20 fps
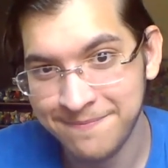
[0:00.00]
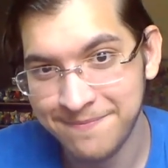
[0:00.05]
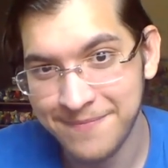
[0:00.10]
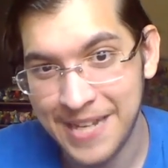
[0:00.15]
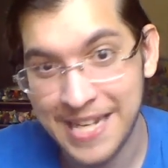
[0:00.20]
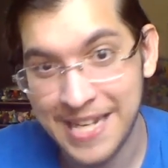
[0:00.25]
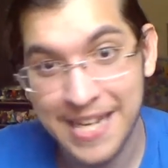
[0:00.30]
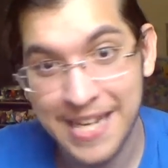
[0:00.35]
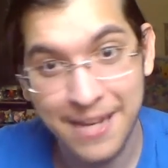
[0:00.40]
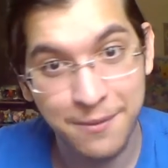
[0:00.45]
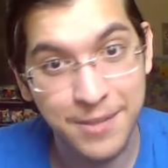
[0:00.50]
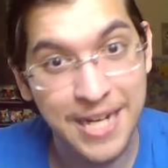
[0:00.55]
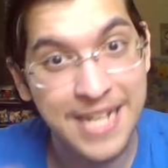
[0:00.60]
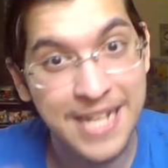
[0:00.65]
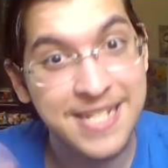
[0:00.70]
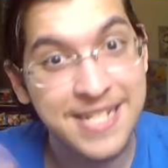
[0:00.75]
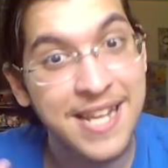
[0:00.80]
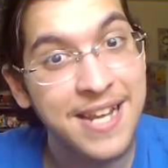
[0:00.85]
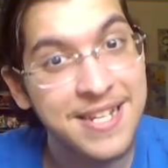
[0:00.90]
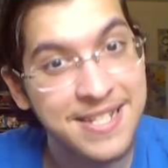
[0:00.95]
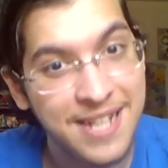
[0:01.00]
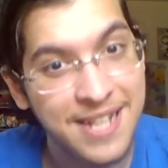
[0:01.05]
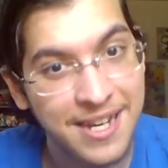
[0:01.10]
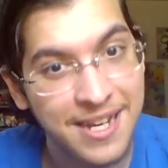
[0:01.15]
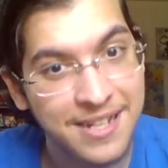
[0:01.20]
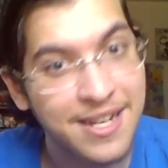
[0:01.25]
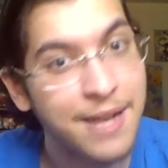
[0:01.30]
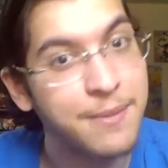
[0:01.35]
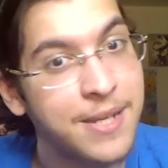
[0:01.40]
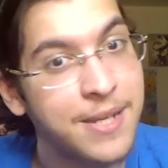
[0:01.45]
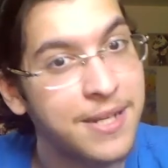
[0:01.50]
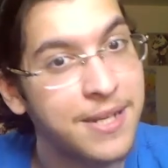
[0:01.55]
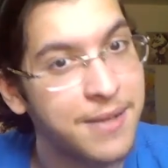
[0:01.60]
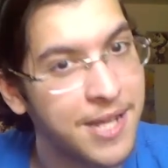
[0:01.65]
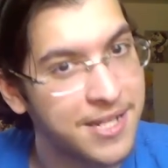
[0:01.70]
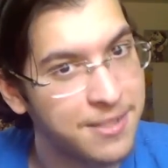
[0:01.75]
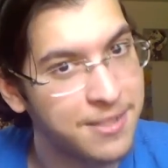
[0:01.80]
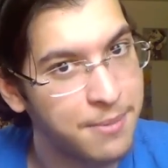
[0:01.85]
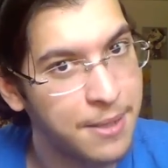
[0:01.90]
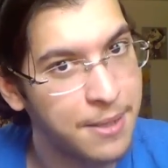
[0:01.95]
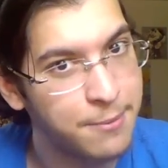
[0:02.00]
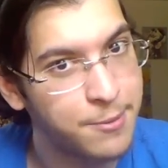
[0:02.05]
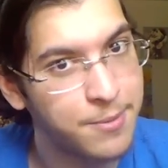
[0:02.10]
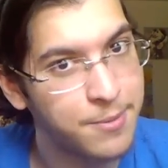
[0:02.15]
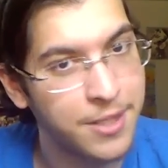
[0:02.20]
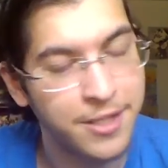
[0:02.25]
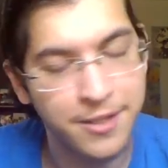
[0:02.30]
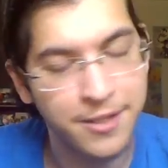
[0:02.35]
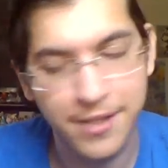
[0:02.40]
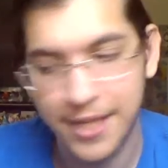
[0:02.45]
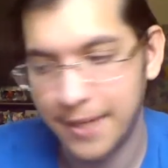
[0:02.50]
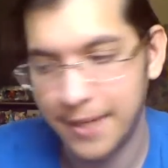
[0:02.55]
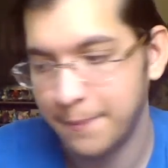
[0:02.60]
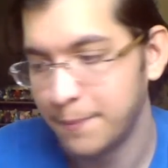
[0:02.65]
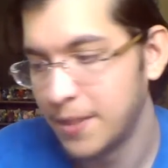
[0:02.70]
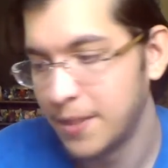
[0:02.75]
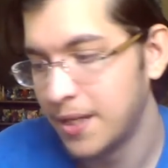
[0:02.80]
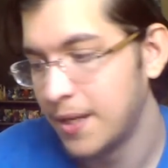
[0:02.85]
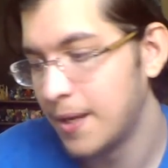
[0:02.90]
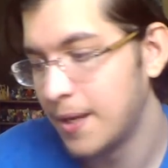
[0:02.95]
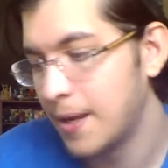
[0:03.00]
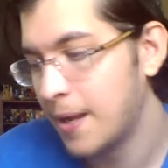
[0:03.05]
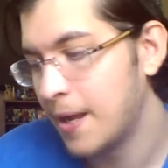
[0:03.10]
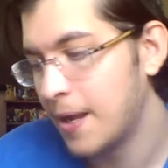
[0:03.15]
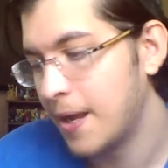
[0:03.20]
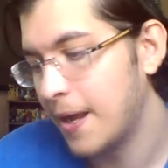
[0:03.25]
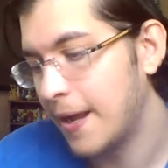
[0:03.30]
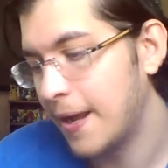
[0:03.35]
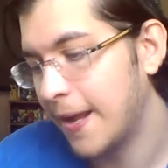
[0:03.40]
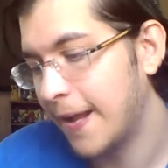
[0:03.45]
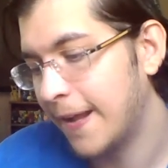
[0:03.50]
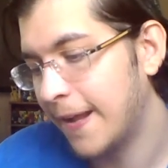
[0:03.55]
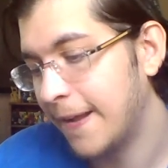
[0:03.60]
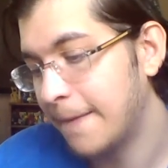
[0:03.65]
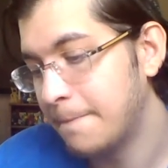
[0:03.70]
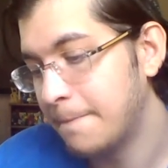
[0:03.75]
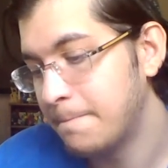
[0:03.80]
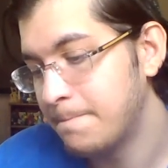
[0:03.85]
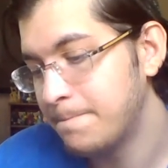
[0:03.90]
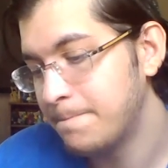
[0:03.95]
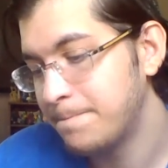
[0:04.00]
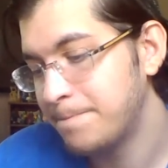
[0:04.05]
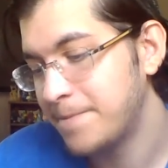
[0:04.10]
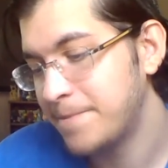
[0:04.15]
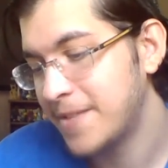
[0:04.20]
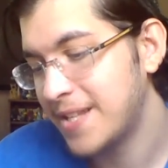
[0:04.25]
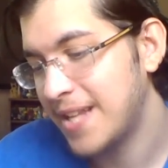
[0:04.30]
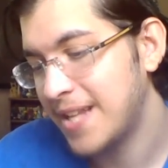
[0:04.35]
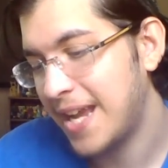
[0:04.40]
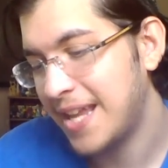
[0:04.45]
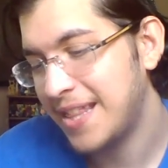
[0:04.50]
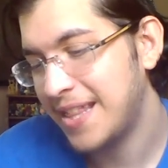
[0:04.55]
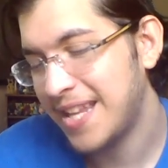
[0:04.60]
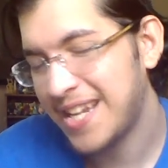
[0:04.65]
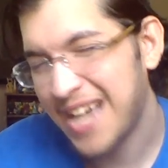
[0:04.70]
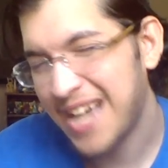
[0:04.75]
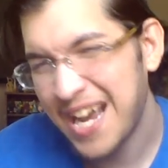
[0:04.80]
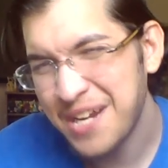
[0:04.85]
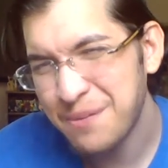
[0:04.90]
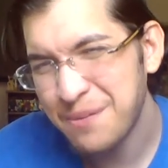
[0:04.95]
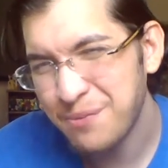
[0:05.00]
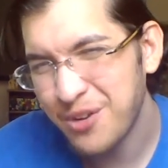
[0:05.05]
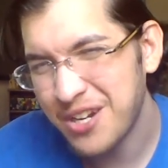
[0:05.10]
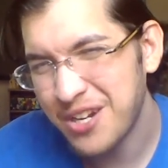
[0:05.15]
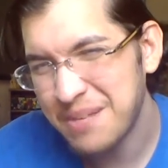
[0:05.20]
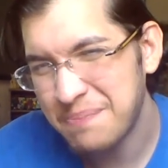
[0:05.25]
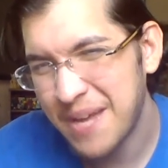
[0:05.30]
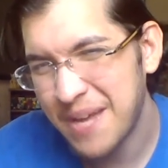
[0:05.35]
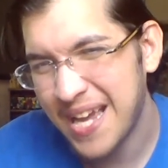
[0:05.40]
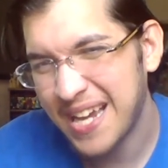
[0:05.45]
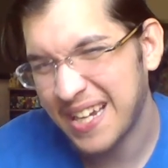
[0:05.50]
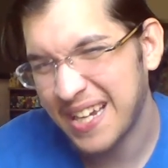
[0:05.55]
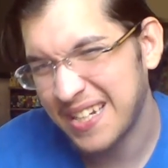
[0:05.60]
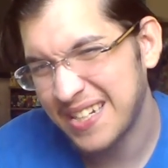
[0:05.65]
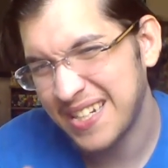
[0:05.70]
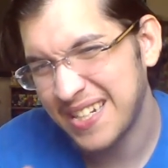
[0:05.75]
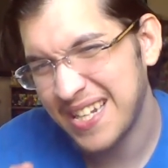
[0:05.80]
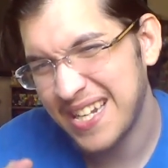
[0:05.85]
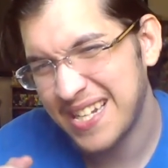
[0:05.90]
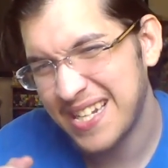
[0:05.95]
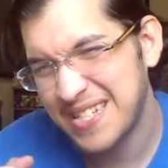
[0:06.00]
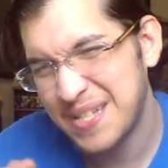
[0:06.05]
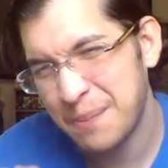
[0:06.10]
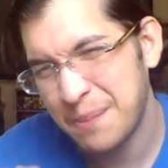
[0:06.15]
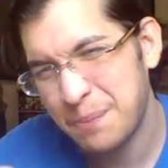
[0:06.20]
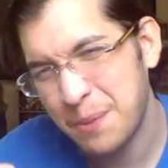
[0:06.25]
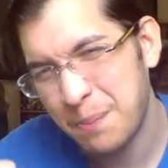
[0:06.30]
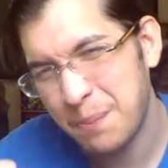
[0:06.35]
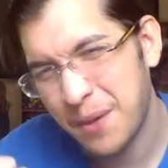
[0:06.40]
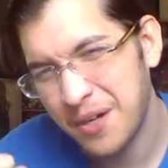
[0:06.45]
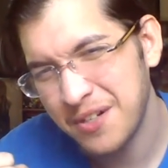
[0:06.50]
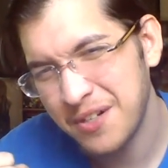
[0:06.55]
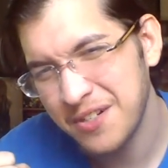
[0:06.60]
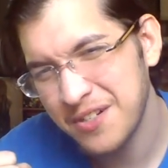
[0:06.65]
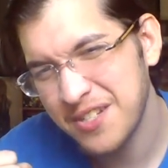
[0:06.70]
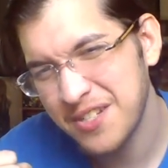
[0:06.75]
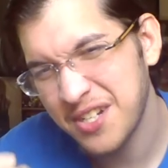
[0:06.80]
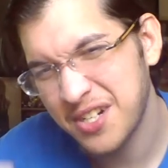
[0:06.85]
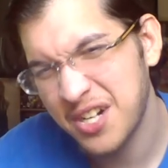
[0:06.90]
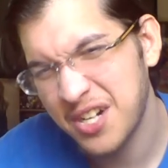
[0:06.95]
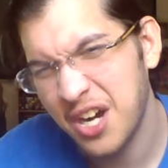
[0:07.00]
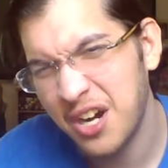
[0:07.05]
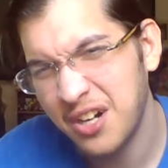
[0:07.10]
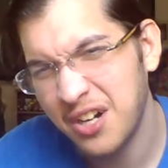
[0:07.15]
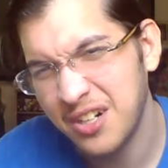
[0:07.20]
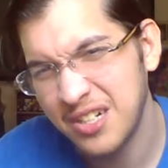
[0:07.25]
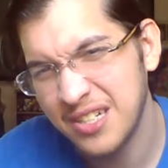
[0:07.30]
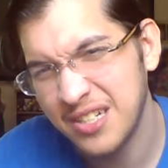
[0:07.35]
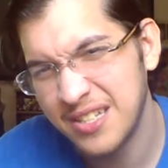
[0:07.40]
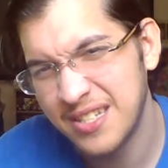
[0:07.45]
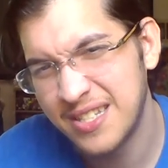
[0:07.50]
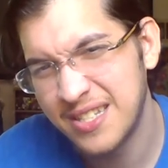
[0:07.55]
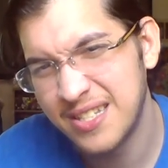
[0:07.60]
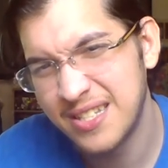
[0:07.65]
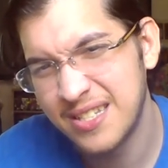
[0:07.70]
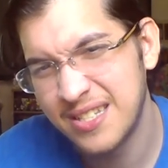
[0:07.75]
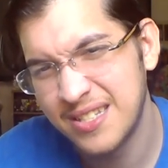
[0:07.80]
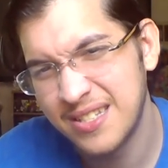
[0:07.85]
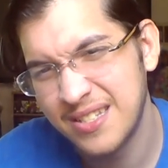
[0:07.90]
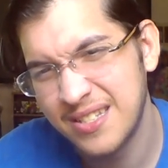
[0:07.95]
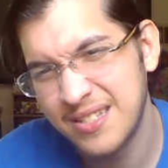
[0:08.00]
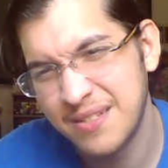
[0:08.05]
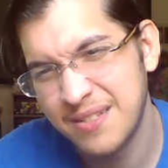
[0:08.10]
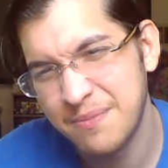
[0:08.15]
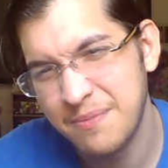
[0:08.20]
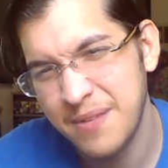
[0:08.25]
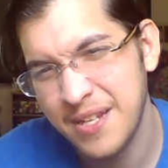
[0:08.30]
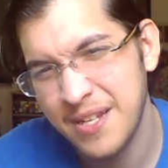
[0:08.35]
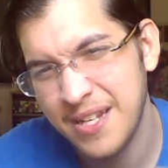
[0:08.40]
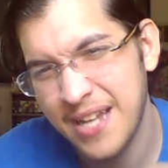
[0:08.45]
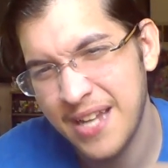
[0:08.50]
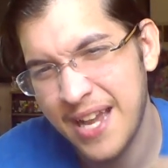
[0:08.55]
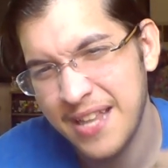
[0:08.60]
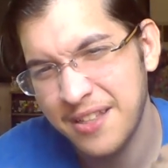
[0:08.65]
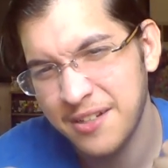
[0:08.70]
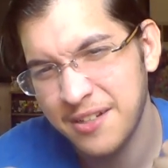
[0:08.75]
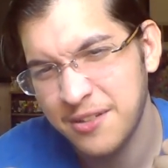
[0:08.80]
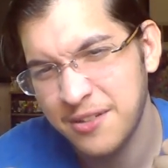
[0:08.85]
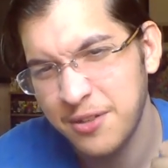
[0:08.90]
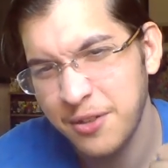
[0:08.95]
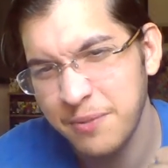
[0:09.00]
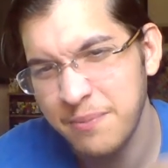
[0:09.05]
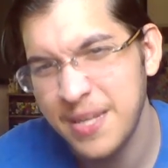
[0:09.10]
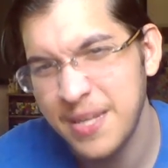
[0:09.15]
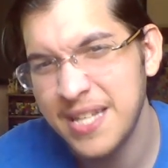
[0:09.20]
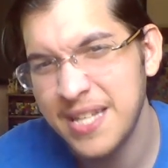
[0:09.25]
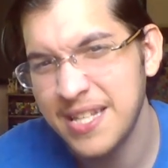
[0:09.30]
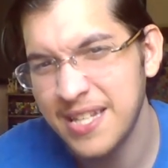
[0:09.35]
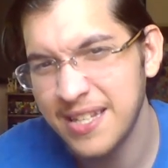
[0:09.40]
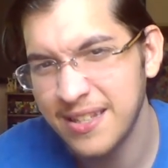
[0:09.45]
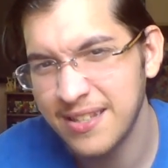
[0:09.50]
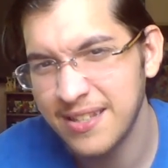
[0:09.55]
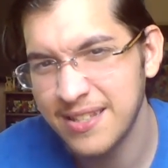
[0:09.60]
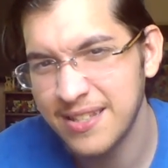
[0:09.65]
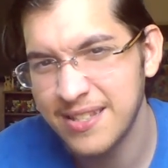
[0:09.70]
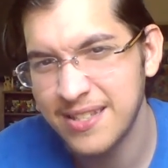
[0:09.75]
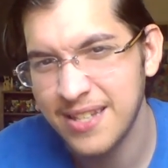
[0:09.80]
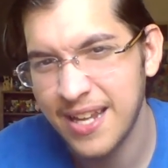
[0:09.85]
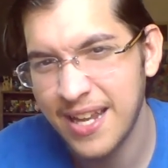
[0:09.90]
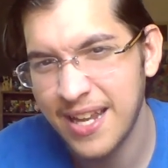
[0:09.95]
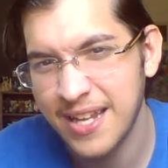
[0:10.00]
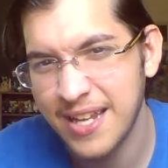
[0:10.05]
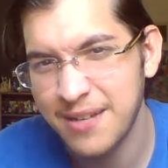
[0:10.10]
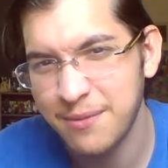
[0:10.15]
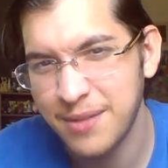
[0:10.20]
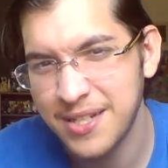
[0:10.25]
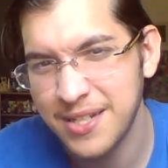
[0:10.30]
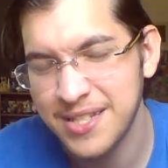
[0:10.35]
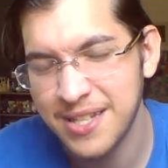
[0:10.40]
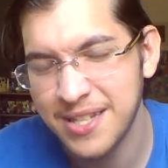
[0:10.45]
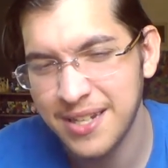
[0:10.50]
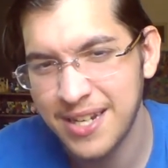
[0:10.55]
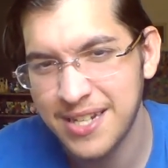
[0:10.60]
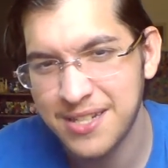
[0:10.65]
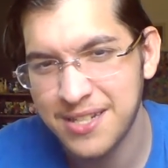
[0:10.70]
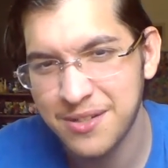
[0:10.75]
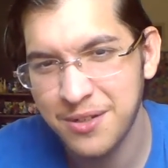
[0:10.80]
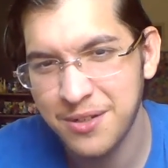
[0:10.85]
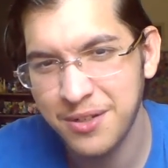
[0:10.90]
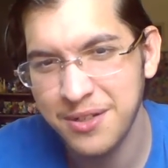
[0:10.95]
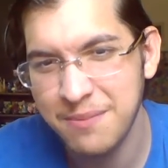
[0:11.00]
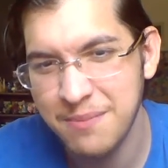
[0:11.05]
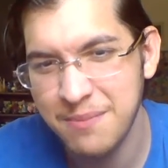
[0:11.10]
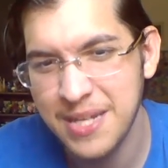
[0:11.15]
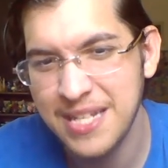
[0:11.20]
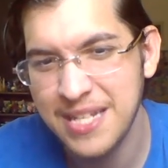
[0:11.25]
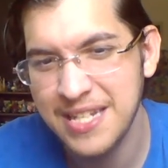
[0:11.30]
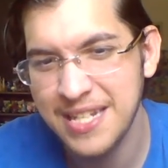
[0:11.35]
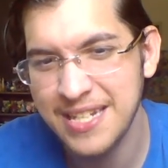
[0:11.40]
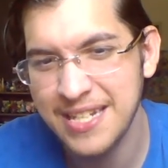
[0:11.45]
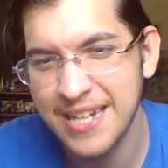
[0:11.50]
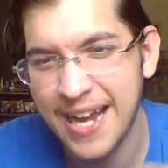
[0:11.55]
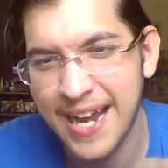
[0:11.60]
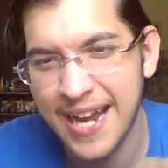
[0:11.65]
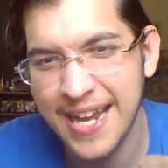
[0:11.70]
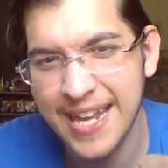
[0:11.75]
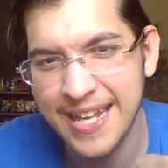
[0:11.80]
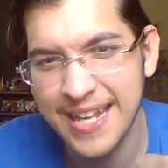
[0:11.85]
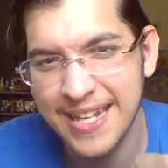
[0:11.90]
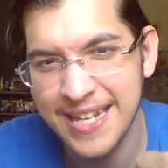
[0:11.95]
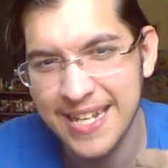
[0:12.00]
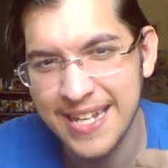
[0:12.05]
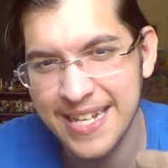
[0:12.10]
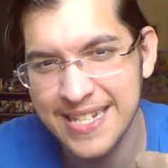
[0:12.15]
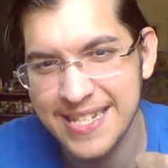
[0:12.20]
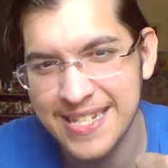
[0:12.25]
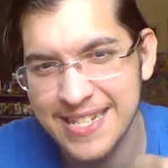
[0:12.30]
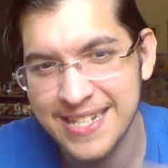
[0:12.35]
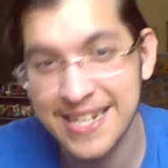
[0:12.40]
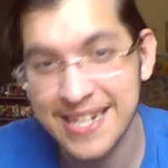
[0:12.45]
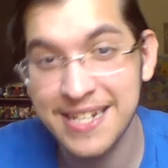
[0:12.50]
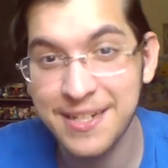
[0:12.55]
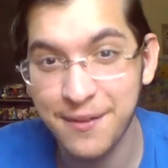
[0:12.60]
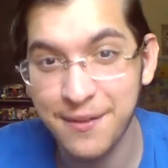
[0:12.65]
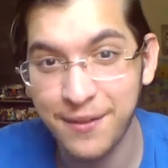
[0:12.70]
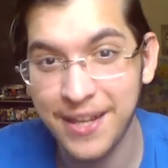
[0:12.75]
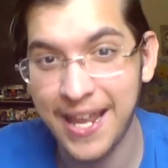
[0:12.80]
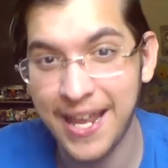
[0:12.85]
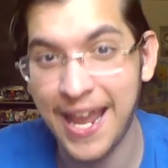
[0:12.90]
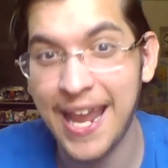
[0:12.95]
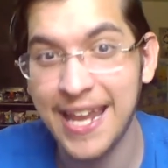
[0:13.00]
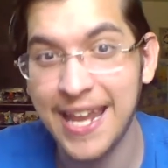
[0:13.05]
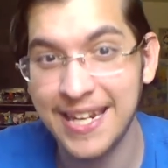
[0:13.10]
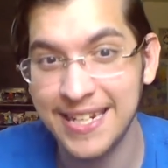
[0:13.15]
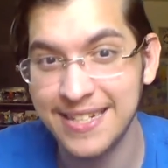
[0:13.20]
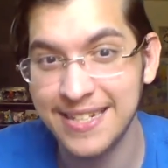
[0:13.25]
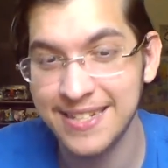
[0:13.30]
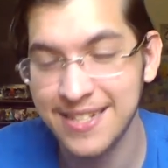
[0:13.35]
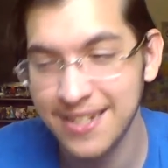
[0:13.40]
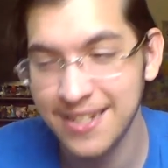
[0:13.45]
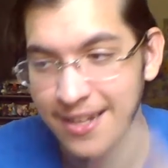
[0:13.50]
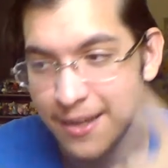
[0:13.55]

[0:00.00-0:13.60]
Again, when I say suck, I it as a Paper Mario game. And they kind of brought it back, except the partners are cards. And they're called minions. And when something's called a minion, I instinctively hate it.